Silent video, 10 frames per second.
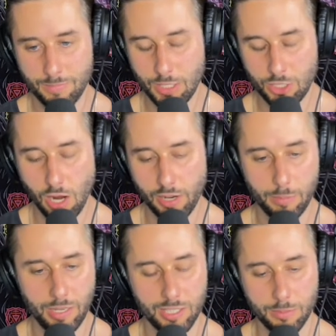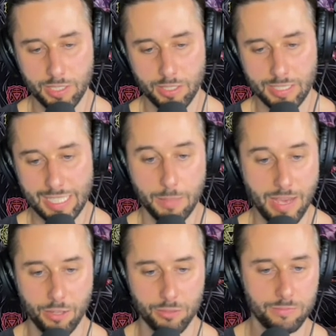Talking about them can get them
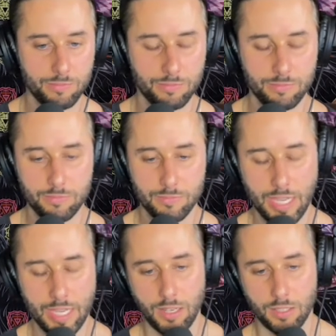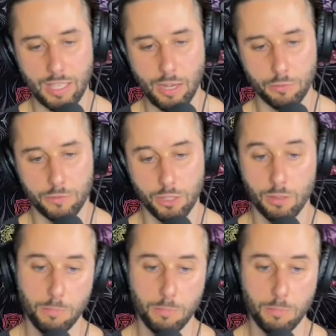out and allow for